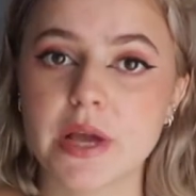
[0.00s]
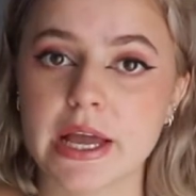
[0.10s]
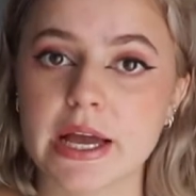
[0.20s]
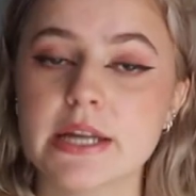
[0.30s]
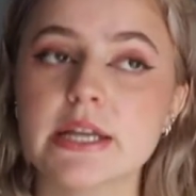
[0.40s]

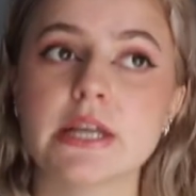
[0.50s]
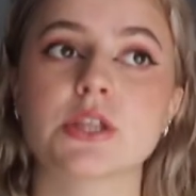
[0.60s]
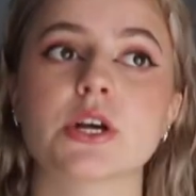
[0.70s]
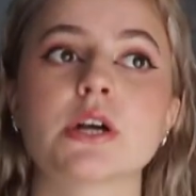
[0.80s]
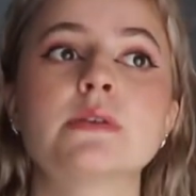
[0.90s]
can,
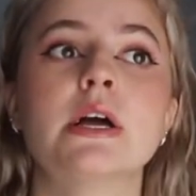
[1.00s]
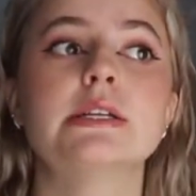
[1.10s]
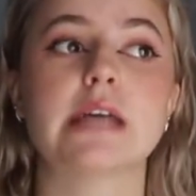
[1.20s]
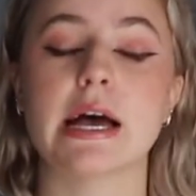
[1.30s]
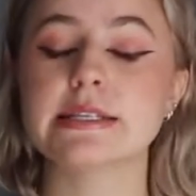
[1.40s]
either
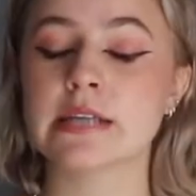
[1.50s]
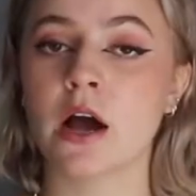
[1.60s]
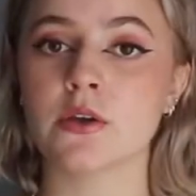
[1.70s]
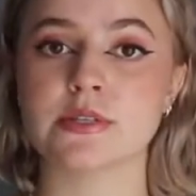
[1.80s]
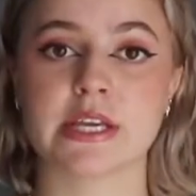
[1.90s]
test
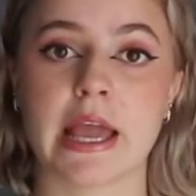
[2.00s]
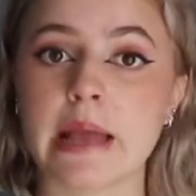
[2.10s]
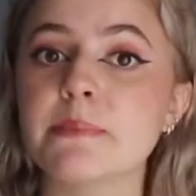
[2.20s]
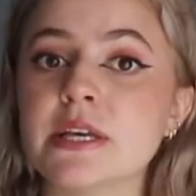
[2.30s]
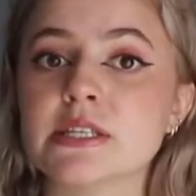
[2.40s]
out using
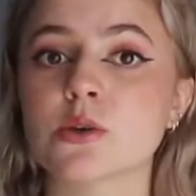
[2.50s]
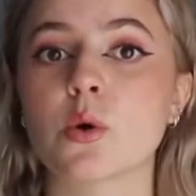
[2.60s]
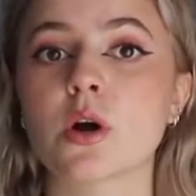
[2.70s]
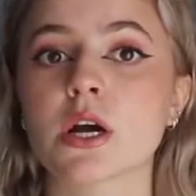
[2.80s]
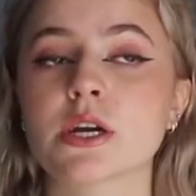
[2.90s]
AP
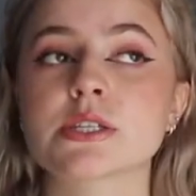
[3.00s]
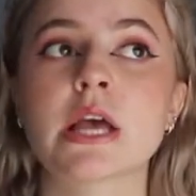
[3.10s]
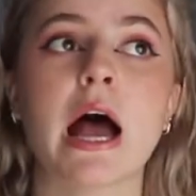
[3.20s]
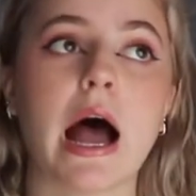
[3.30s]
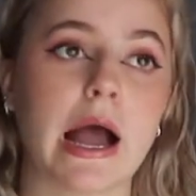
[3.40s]
scores,
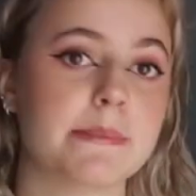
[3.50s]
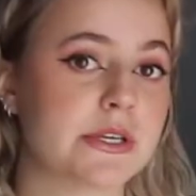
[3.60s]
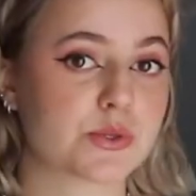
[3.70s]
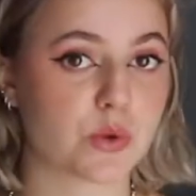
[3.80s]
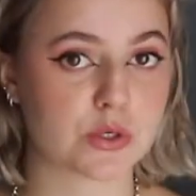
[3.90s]
IB
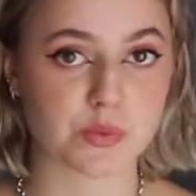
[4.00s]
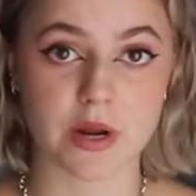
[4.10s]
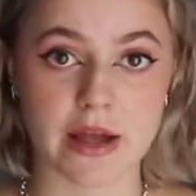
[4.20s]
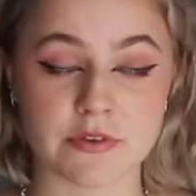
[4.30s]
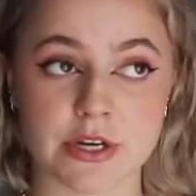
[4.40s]
scores,
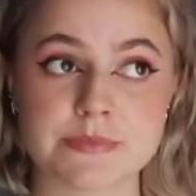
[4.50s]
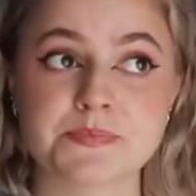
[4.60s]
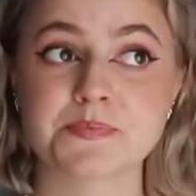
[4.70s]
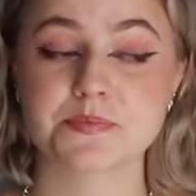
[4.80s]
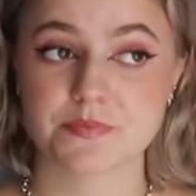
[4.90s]
whatever,
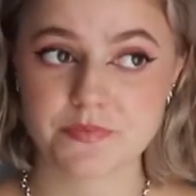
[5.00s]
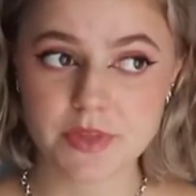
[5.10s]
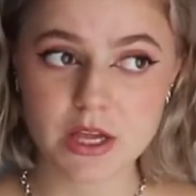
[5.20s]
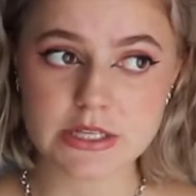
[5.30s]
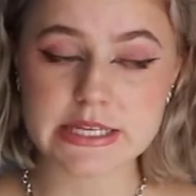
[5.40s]

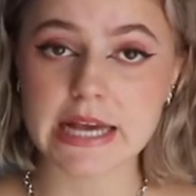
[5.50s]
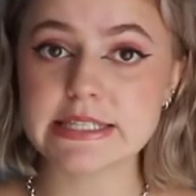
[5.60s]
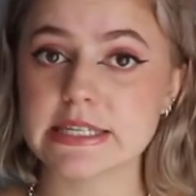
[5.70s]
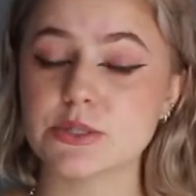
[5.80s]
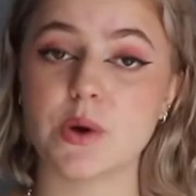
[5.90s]

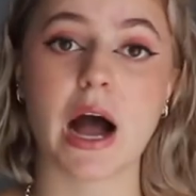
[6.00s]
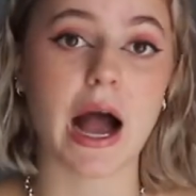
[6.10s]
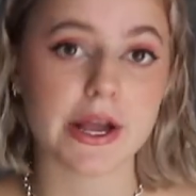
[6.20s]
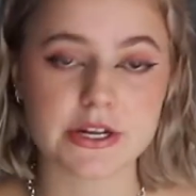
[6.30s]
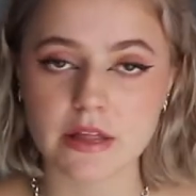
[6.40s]
test into a
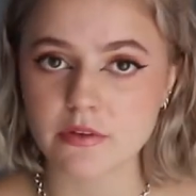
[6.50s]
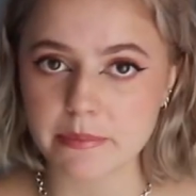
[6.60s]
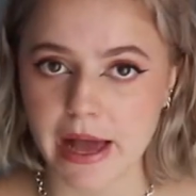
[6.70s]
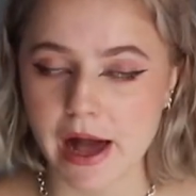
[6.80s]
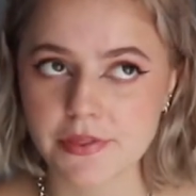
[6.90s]
higher level
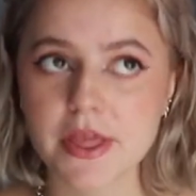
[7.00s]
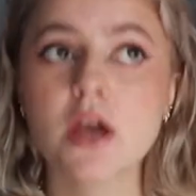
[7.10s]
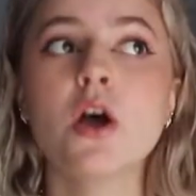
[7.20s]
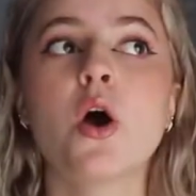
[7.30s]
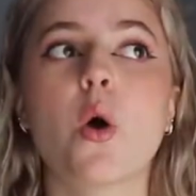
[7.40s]
math,
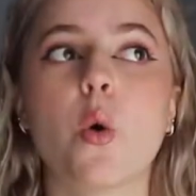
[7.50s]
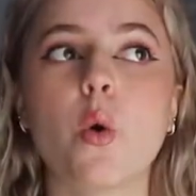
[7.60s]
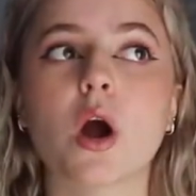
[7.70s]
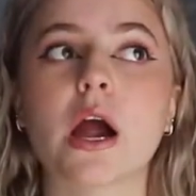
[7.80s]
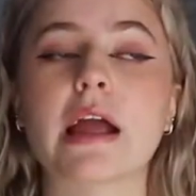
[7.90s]

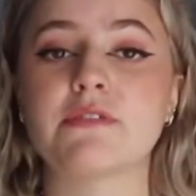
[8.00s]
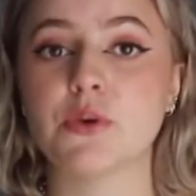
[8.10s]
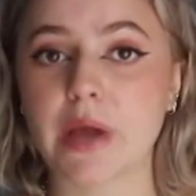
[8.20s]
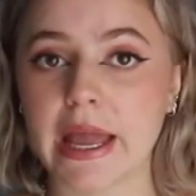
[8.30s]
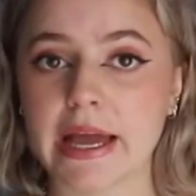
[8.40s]
or if you
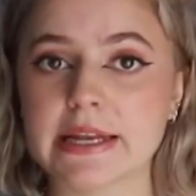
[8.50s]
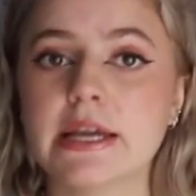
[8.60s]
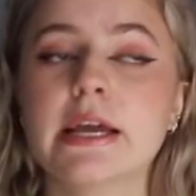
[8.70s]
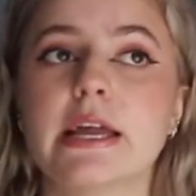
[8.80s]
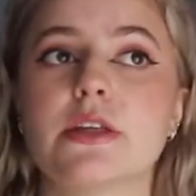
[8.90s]
can,
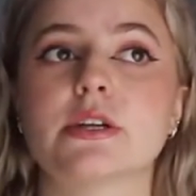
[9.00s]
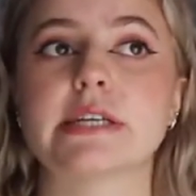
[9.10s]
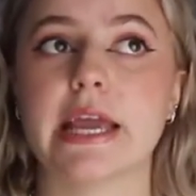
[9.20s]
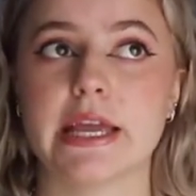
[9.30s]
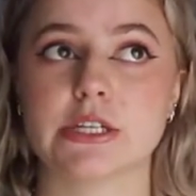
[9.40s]
either
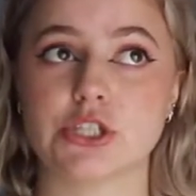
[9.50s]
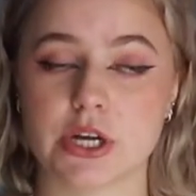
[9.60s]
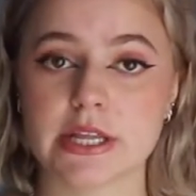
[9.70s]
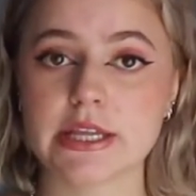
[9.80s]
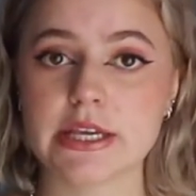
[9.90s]
take it
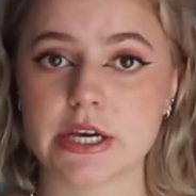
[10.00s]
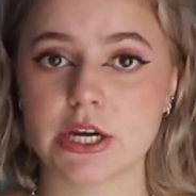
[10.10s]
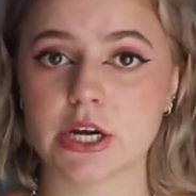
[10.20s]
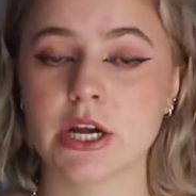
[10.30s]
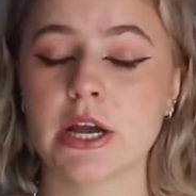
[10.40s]
during the
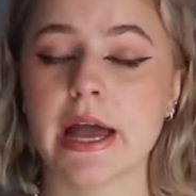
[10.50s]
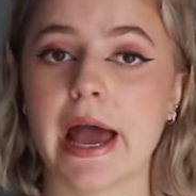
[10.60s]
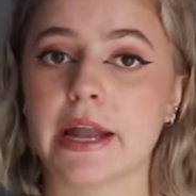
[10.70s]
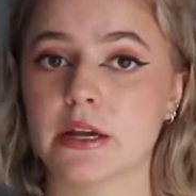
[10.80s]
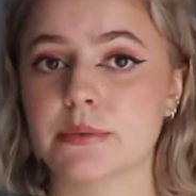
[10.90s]
year
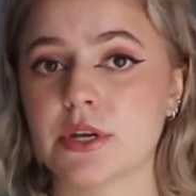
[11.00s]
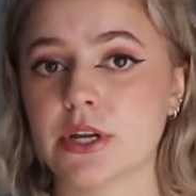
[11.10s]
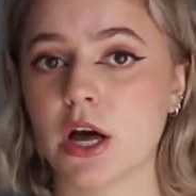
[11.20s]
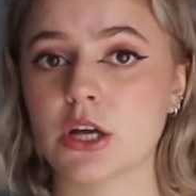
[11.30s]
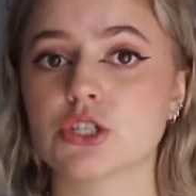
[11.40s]
at a community
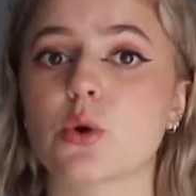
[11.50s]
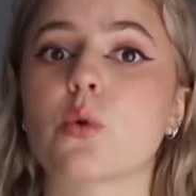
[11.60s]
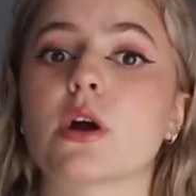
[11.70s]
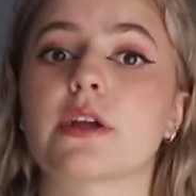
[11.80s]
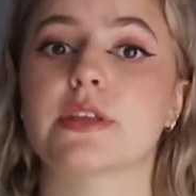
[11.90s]
college
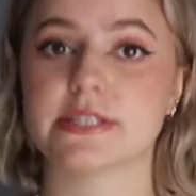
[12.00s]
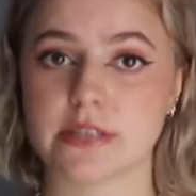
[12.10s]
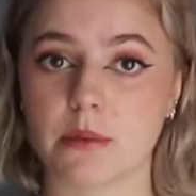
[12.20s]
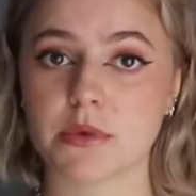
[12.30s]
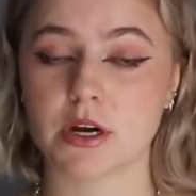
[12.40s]
or the
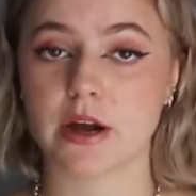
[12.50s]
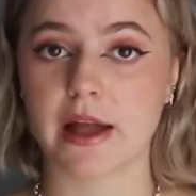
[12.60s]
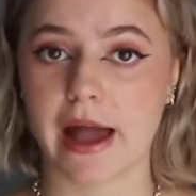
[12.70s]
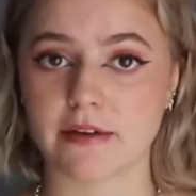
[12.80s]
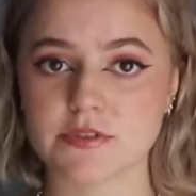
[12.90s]
summer
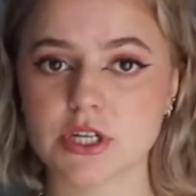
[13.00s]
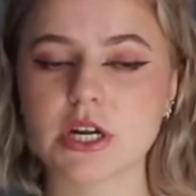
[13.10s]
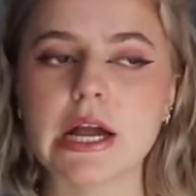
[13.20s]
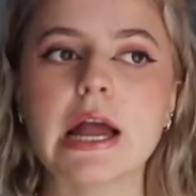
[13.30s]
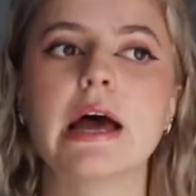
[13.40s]
after.